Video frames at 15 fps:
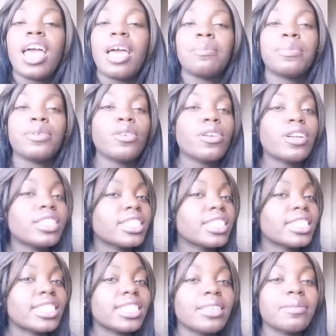and Bjorn
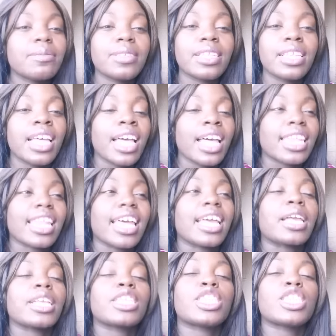just seemed
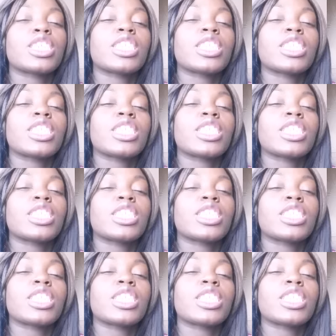like